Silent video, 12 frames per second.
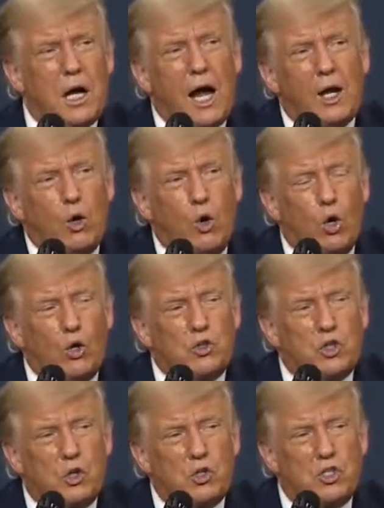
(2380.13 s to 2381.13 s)
I
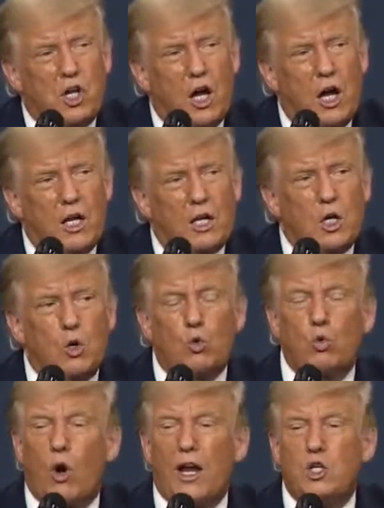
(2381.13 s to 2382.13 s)
also signed
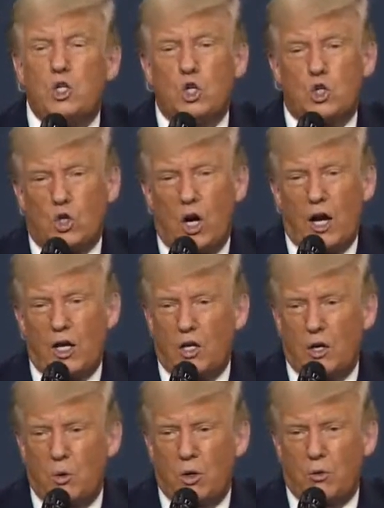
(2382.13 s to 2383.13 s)
Right to Try.
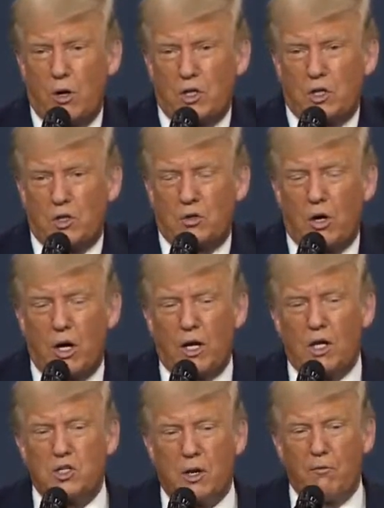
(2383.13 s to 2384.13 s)
You know what Right to Try
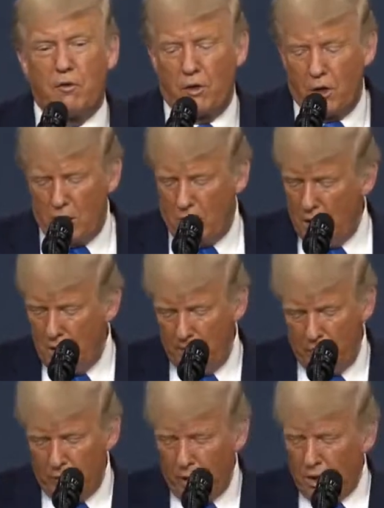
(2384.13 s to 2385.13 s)
is.
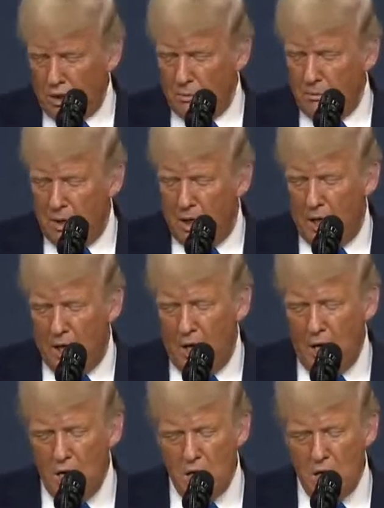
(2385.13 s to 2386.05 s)
To me,